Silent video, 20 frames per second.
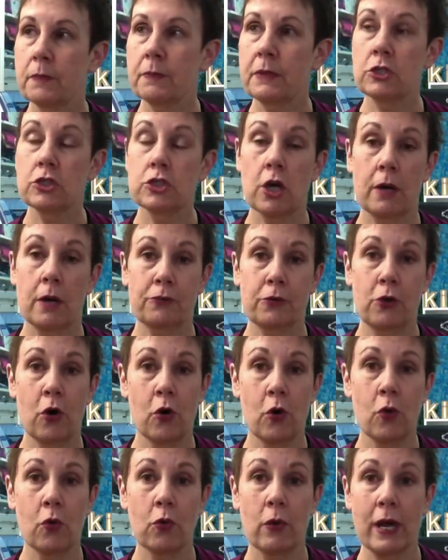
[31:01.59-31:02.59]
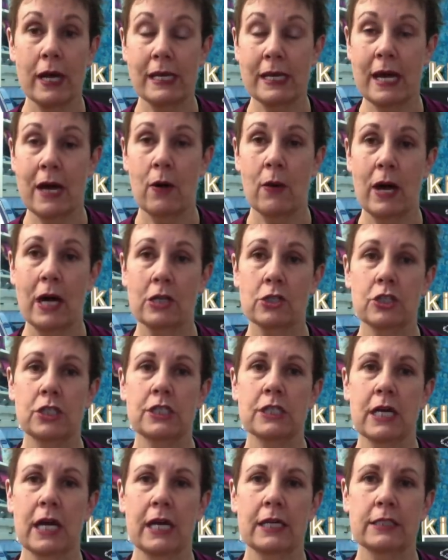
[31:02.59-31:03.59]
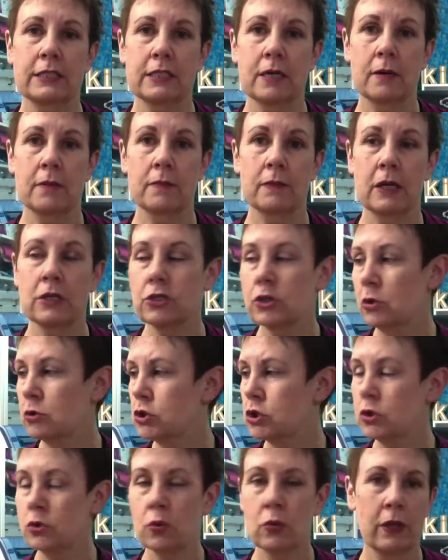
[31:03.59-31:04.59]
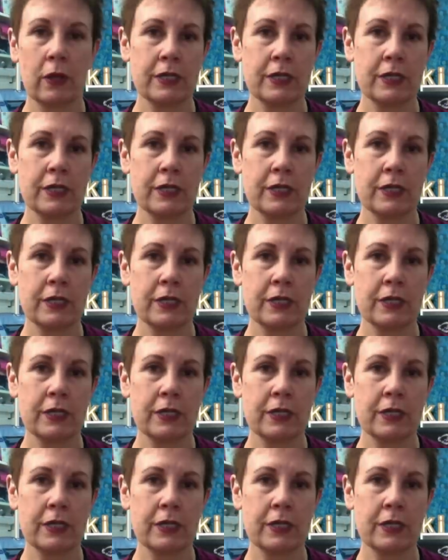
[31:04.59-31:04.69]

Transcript: Big Shot Pro right now actually to cut some. I showed you